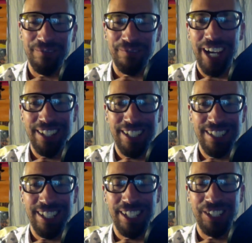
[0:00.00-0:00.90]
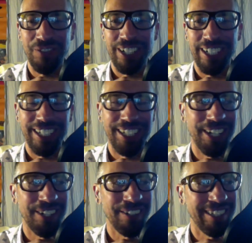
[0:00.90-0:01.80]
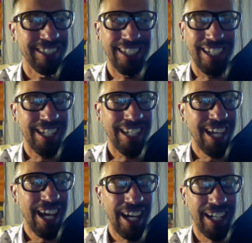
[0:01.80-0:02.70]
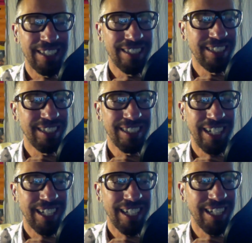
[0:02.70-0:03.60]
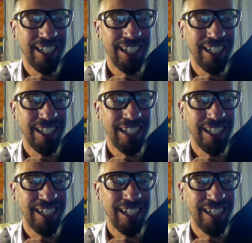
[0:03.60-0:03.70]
how these things work, and yeah, it's just like